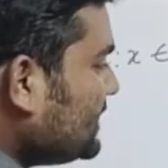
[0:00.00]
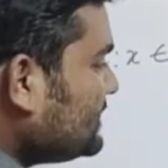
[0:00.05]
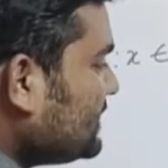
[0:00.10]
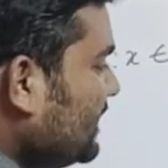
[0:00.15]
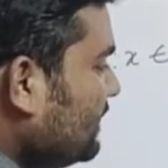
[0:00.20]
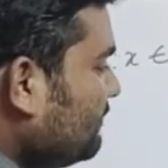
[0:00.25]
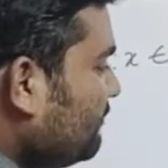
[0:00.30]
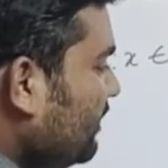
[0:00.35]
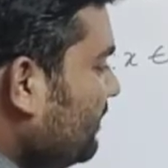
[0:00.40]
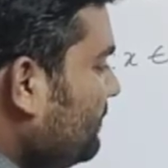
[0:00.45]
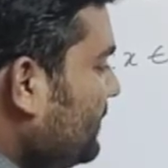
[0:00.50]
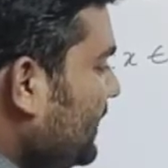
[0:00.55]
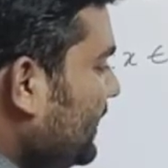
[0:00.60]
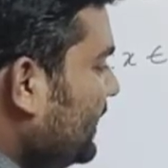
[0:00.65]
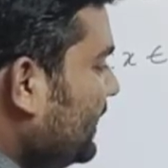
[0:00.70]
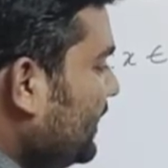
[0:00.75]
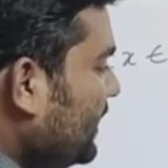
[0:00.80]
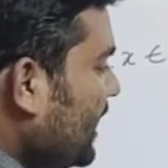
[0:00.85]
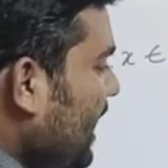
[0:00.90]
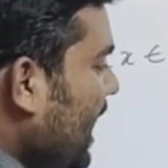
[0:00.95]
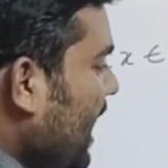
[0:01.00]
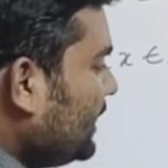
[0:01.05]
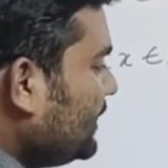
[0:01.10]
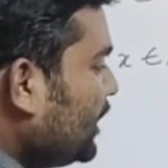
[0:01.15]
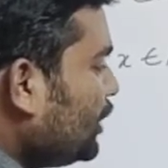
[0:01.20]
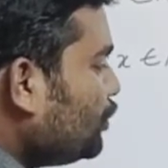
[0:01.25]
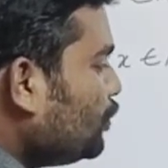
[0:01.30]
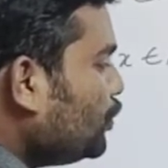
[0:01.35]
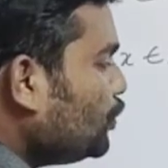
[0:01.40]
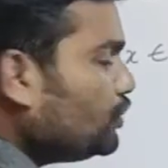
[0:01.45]
it will be under
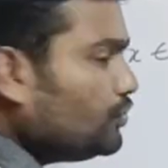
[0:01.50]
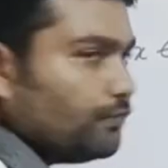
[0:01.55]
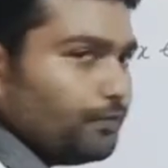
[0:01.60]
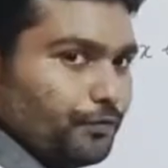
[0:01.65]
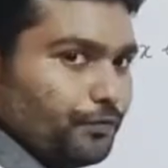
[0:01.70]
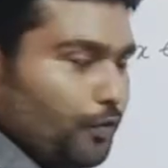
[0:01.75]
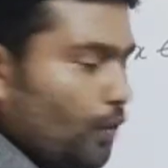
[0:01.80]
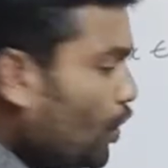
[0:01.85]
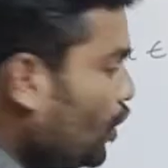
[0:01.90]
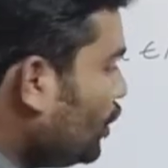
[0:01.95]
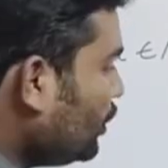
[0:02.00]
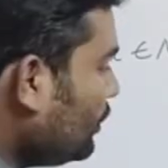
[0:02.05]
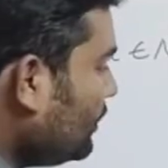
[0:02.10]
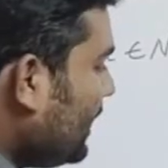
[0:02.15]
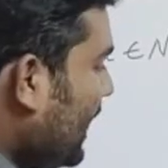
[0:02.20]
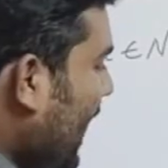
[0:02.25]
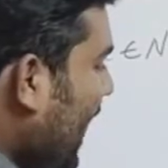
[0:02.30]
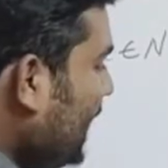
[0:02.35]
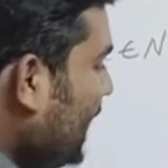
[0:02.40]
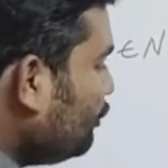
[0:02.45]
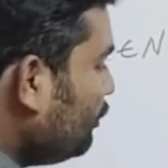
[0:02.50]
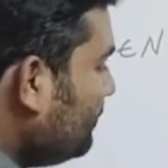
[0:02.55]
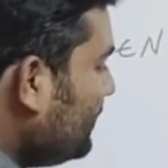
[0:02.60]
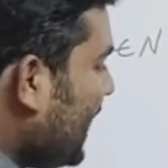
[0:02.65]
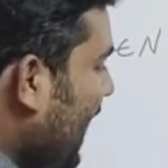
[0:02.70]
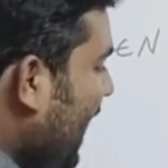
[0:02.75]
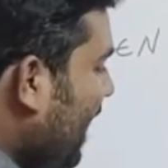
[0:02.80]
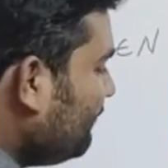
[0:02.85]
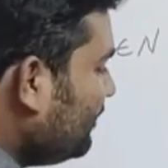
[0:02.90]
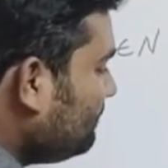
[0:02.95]
root 4 and you will be
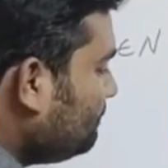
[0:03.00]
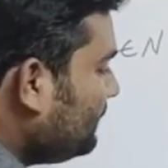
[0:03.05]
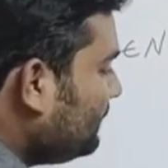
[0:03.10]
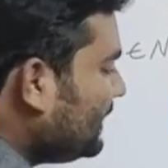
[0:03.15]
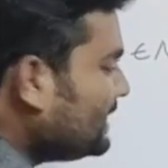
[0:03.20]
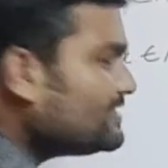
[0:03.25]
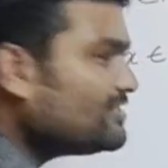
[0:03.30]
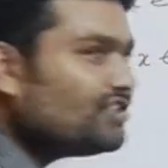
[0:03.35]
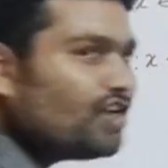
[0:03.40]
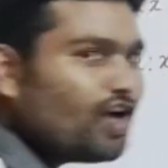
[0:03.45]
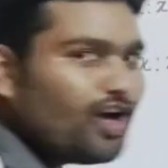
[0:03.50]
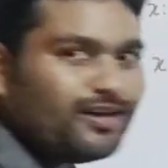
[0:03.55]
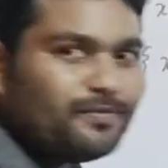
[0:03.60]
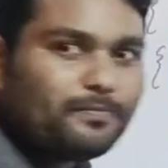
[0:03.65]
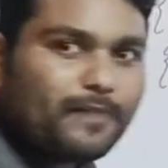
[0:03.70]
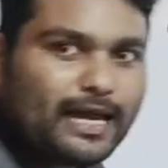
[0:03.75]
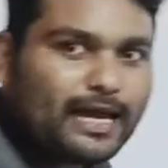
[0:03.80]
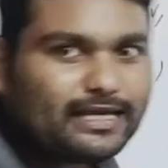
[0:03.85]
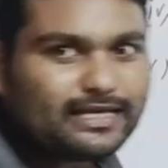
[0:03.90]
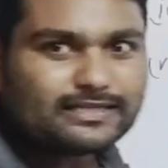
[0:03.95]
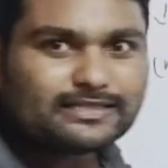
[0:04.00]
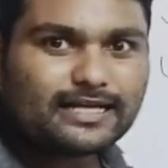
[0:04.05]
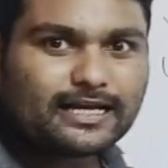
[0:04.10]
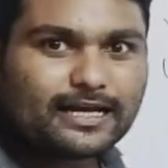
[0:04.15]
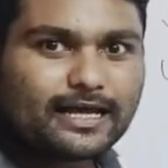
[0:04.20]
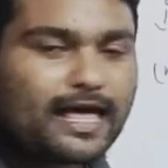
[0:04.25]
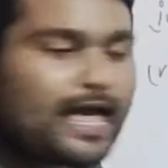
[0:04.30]
having plus or minus 1.